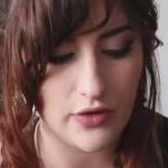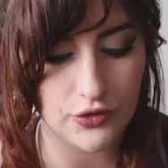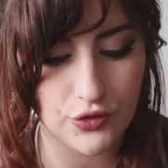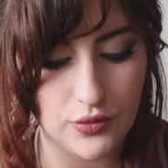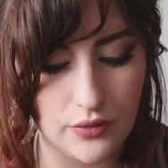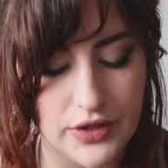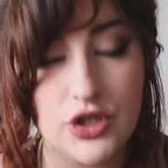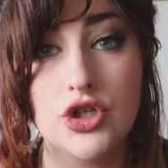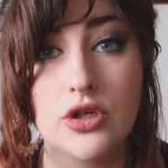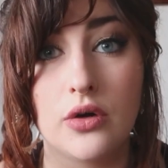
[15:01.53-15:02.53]
I've got 2 of
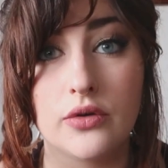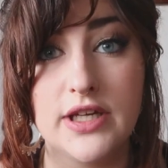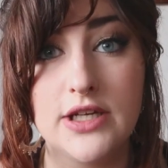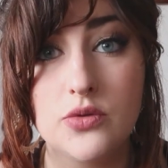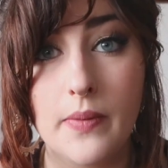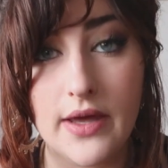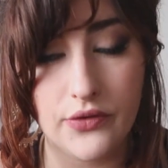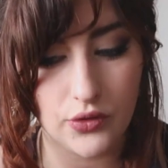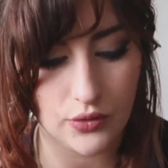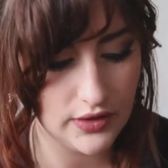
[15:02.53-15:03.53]
each on each
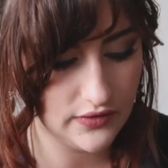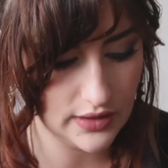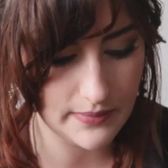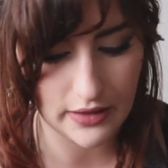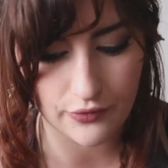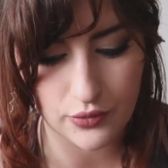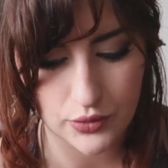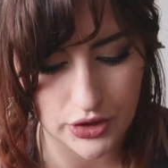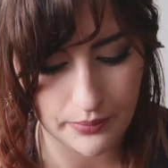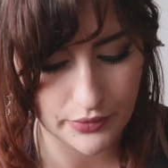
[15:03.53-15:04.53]
base, you could easily make a
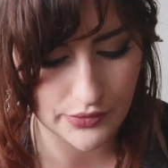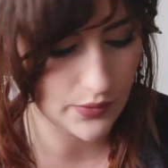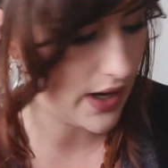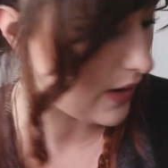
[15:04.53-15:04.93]
full jumper as